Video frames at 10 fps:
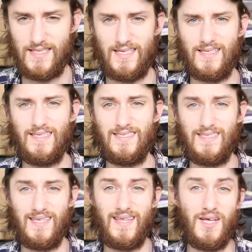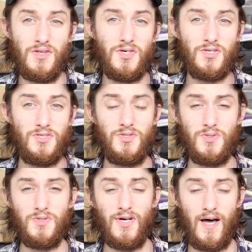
at least they looked cool.